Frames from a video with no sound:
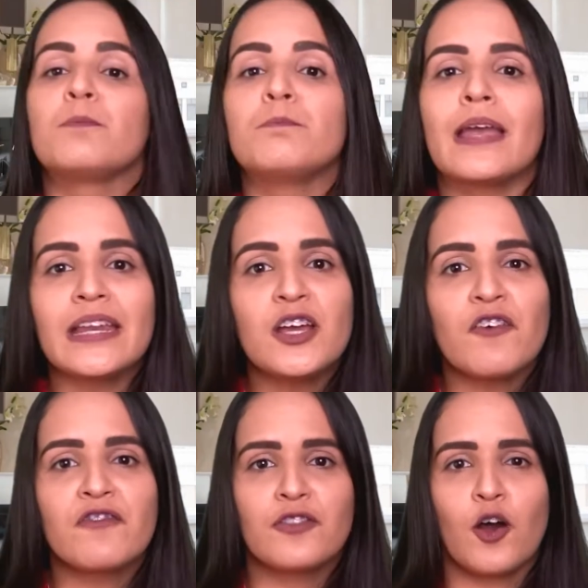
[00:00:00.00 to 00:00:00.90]
many
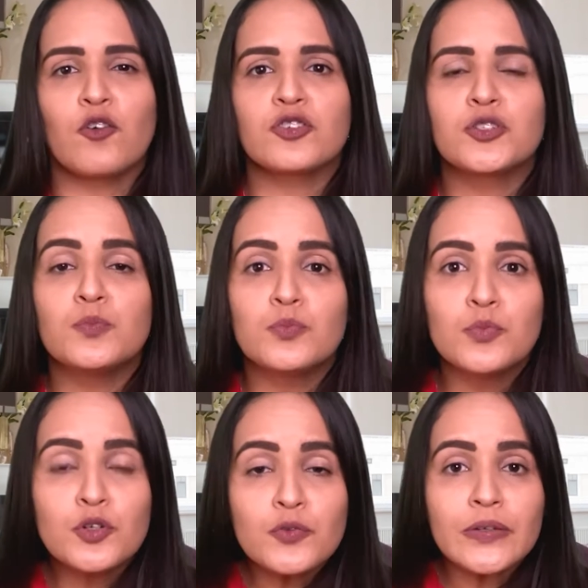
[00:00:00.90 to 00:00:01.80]
of those
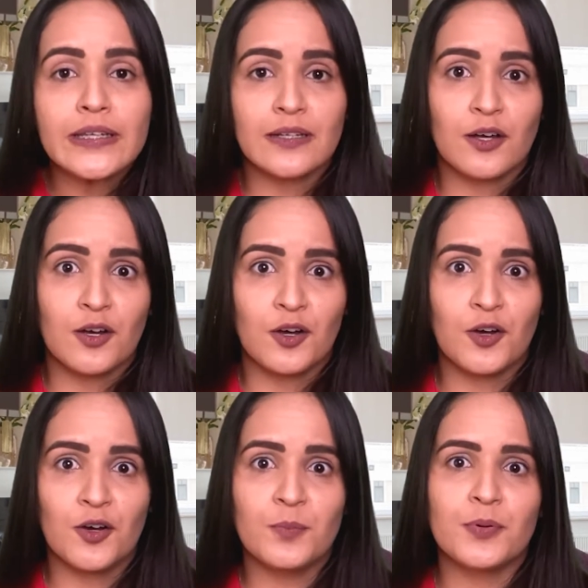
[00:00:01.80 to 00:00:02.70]
moving home